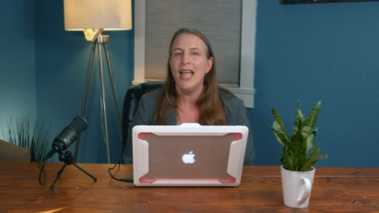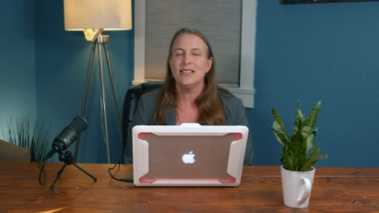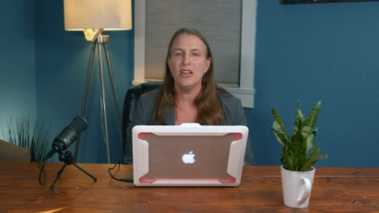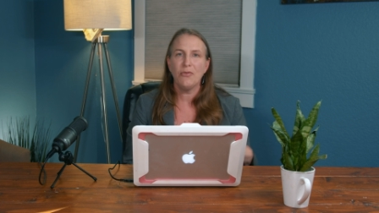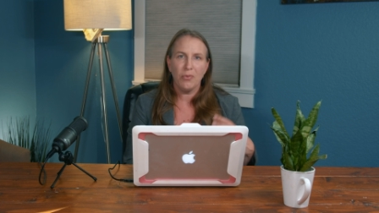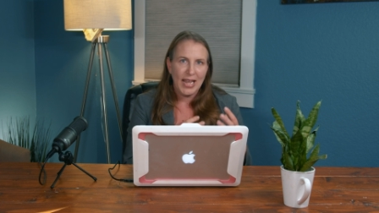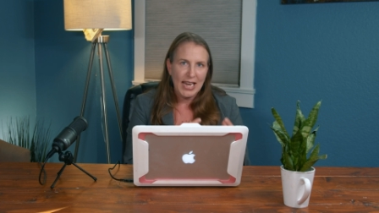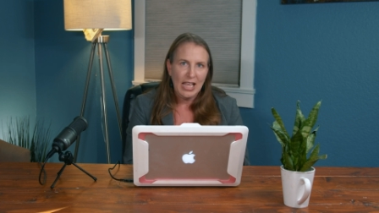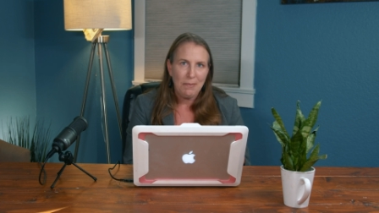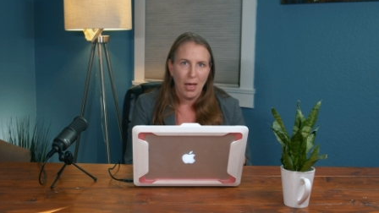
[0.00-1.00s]
Instead of
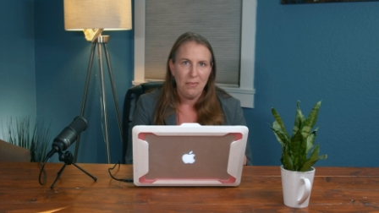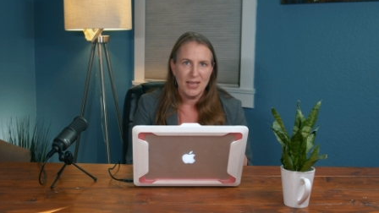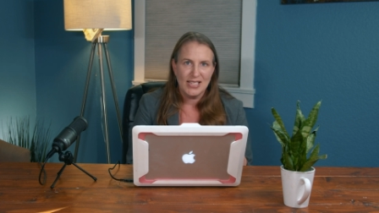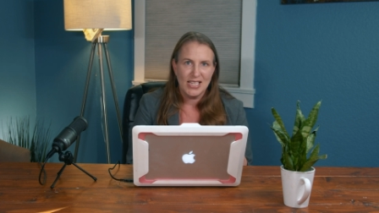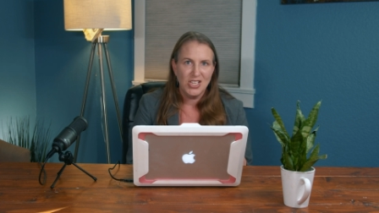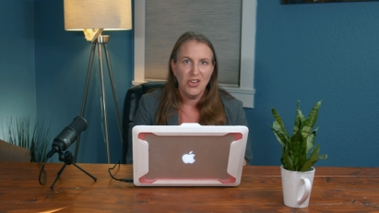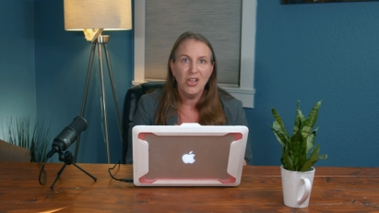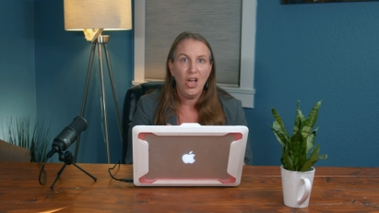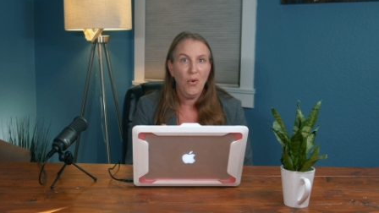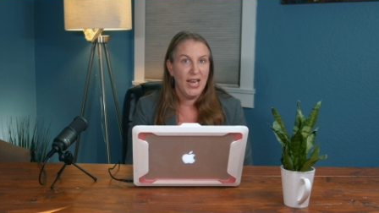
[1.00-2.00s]
reading about business, you
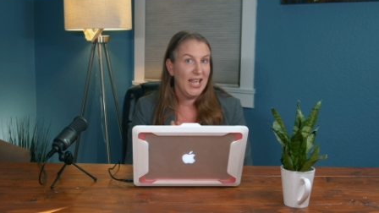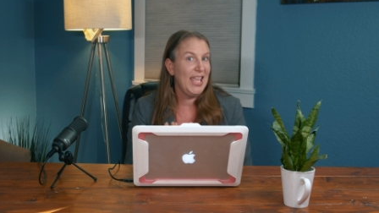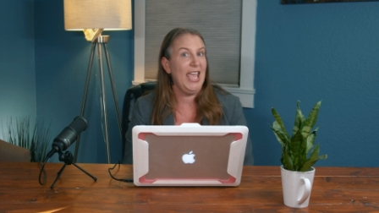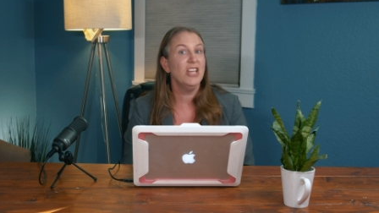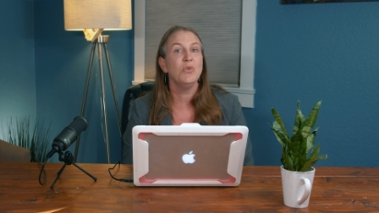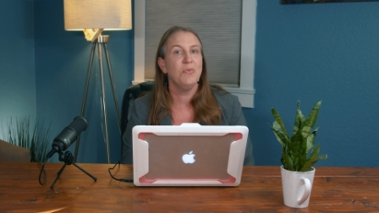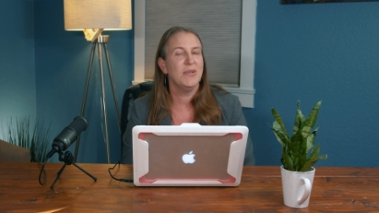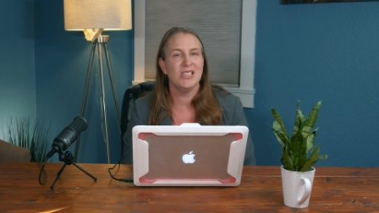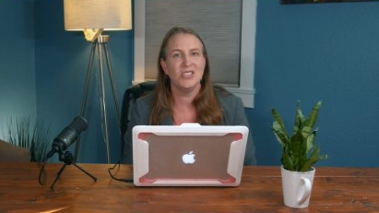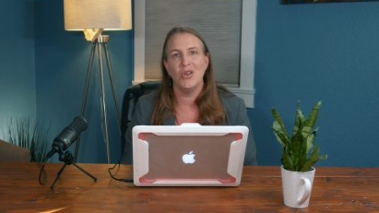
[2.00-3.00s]
can go and engage with
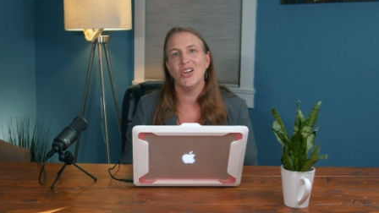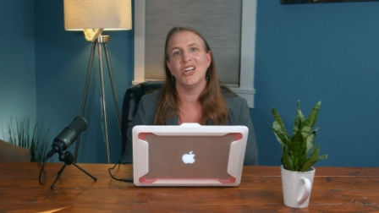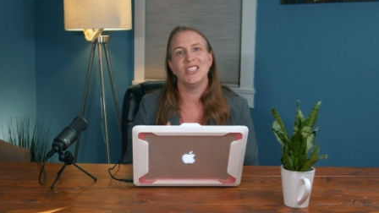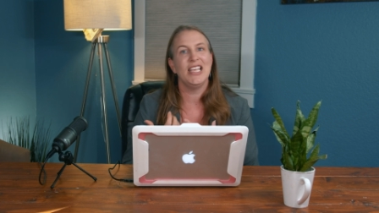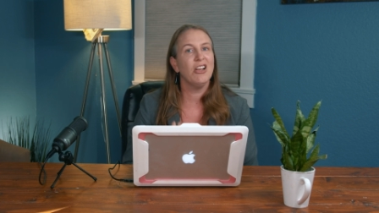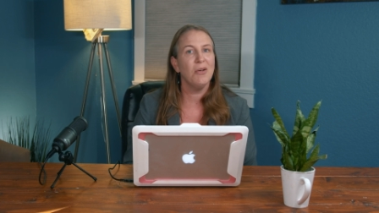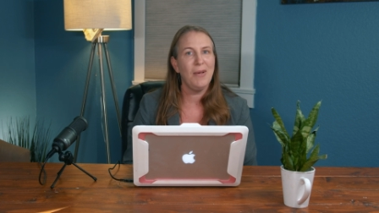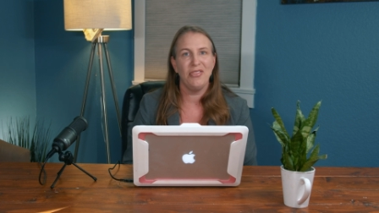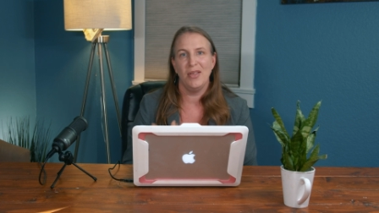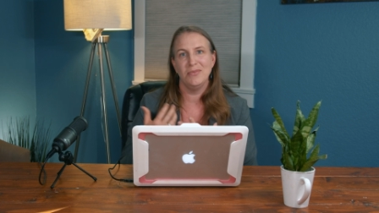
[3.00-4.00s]
business owners, hear
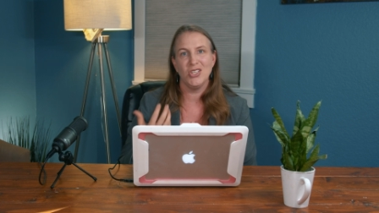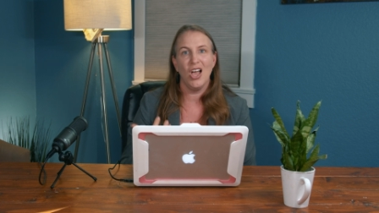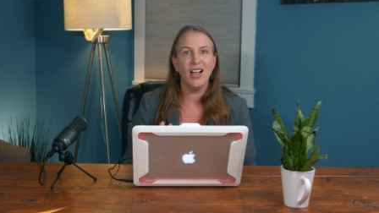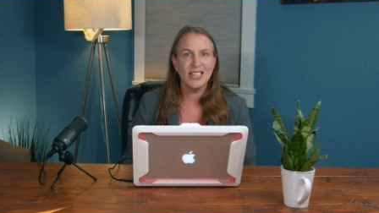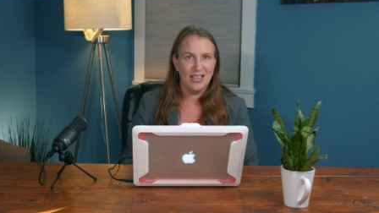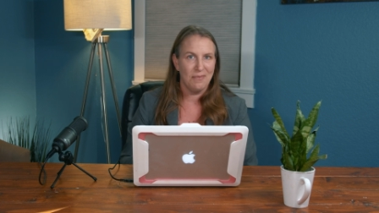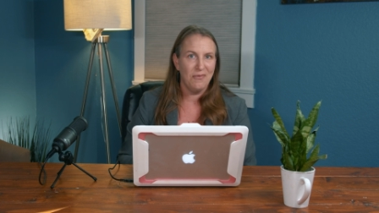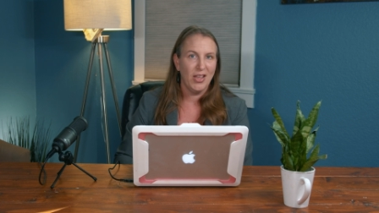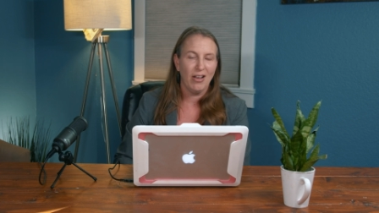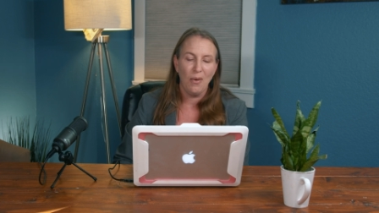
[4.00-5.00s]
about them, talk to them,
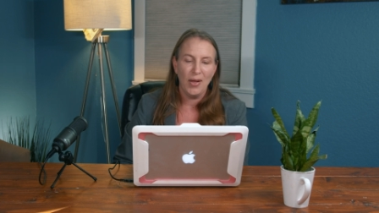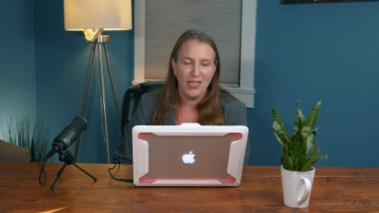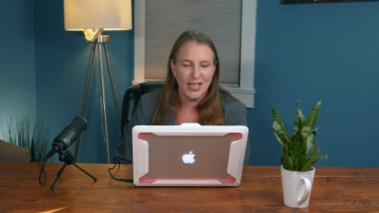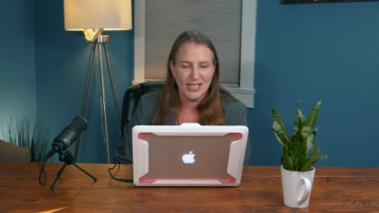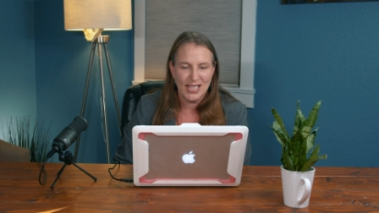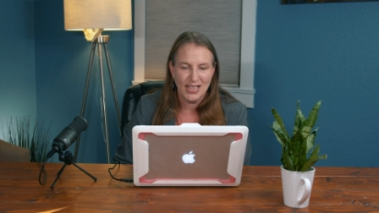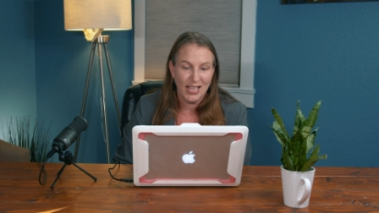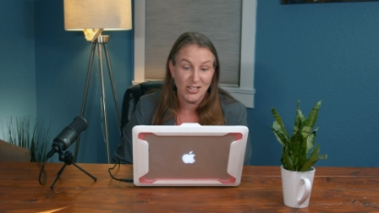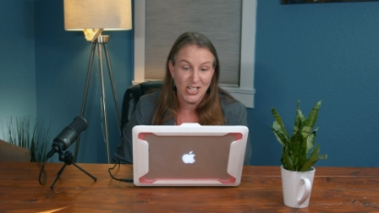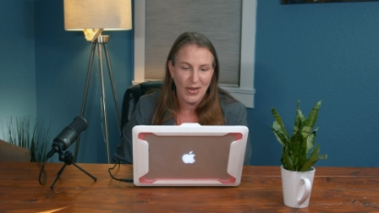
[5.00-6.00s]
figure out what it is that
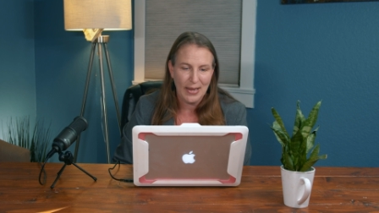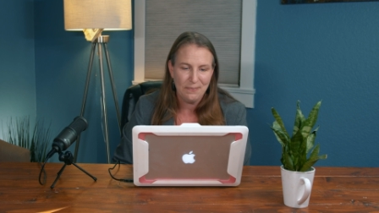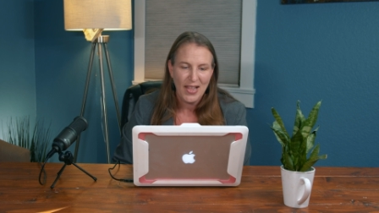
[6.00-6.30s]
they're doing.